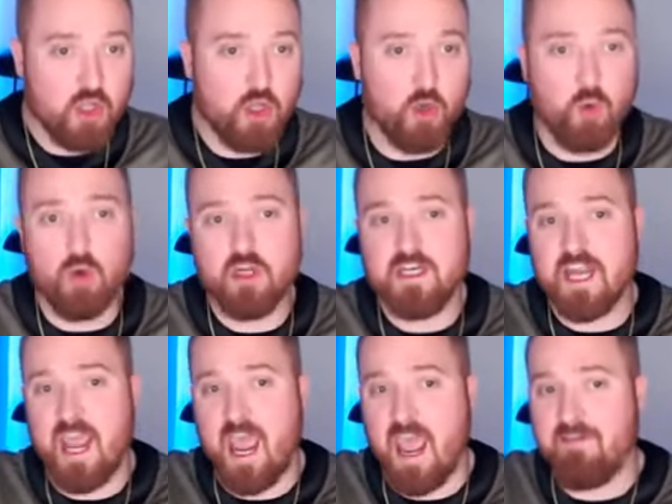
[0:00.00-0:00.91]
who wouldn't
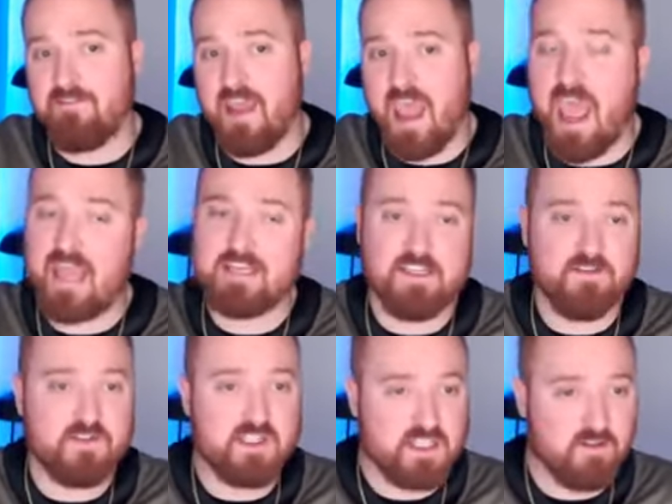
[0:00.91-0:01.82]
have
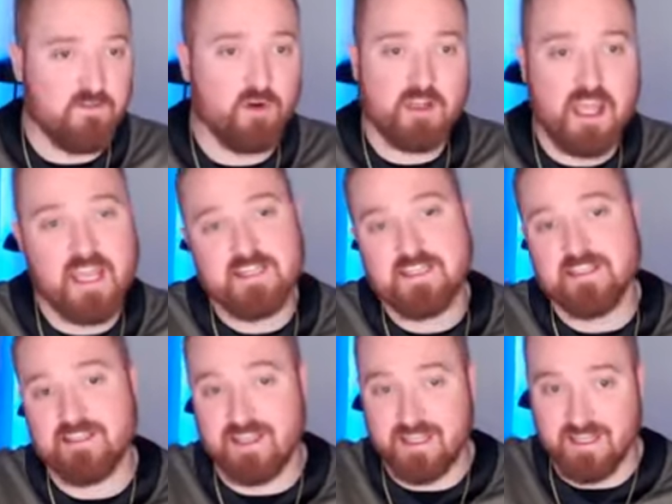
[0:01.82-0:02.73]
active civil
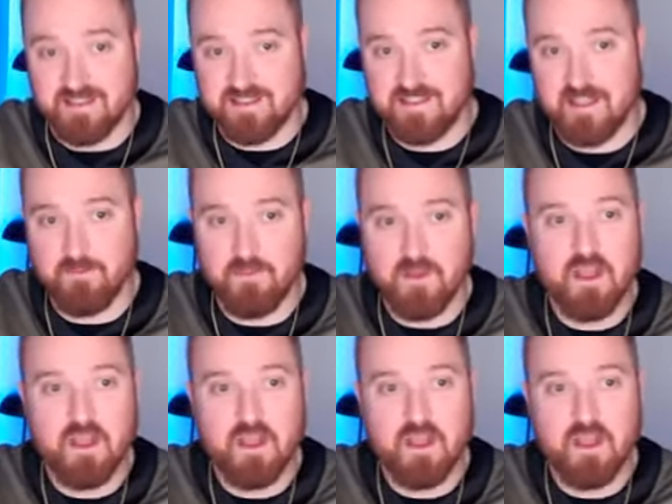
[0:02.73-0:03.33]
cases against them,